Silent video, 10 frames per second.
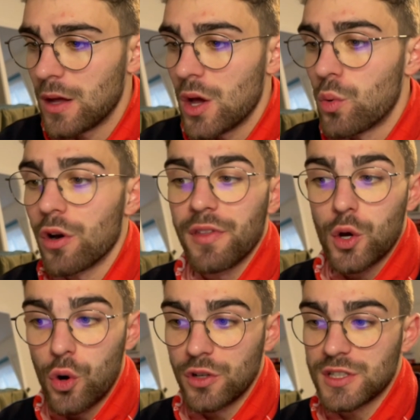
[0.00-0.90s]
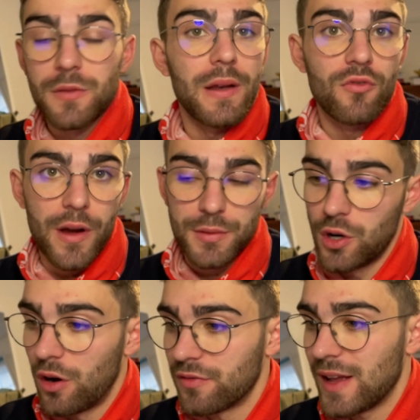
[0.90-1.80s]
One of the corners had been ripped
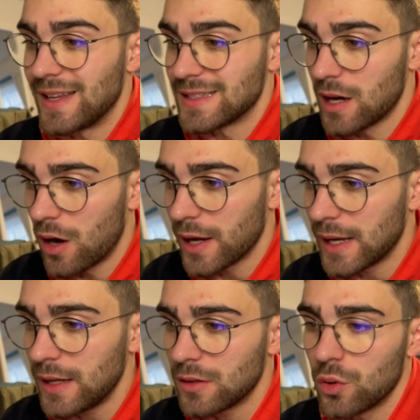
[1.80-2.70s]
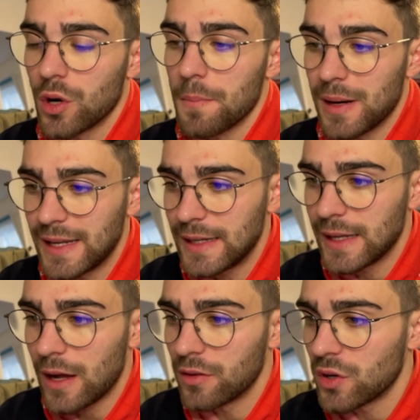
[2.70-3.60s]
off entirely, or completely,
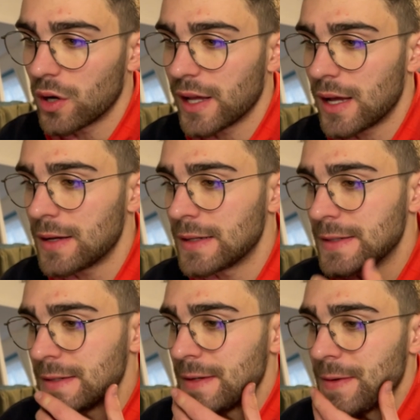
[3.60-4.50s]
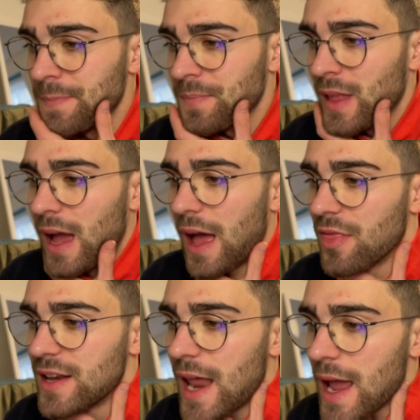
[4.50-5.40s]
I've got here, and the
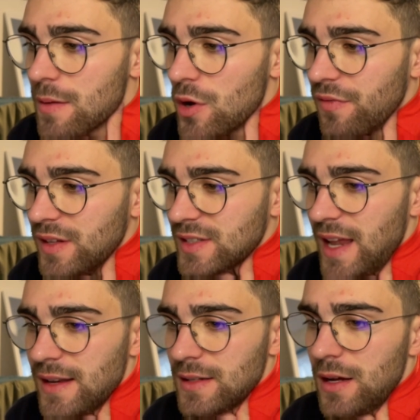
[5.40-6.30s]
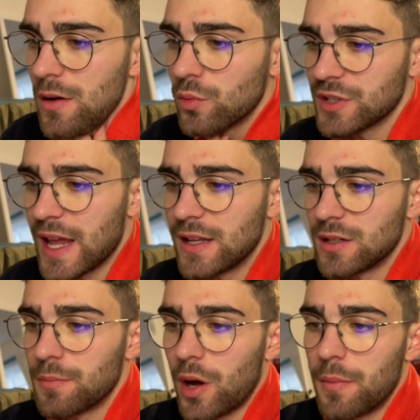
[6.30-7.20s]
name of the sender was hidden
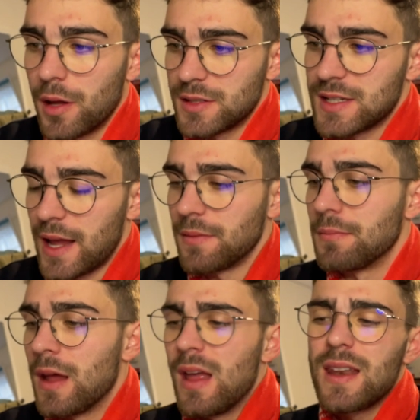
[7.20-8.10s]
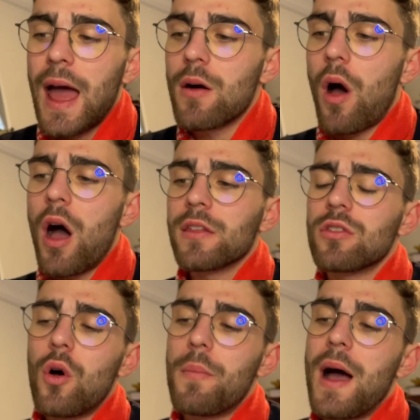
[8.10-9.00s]
by a bloodstain. Now, I
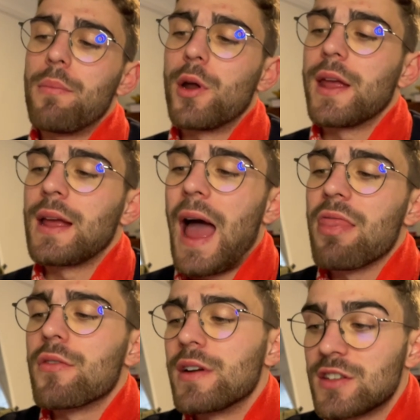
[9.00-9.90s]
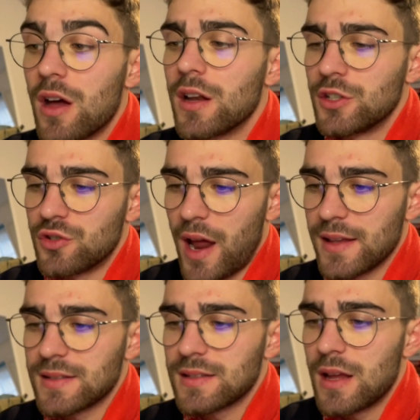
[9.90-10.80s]
thought about putting, and the return
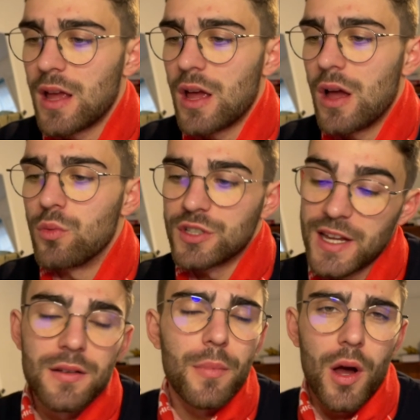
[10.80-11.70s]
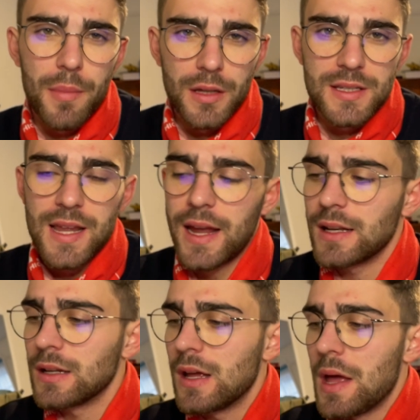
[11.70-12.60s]
address was hidden by a
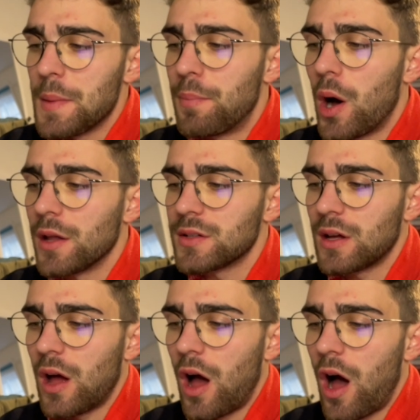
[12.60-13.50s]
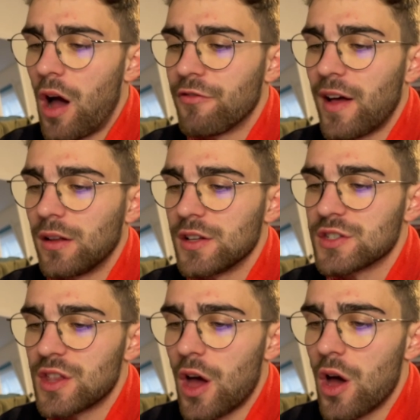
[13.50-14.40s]
bloodstain, but I felt as
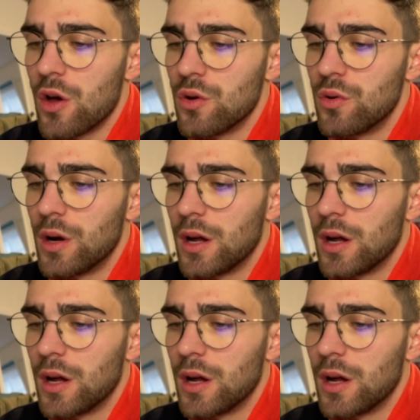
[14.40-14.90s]
though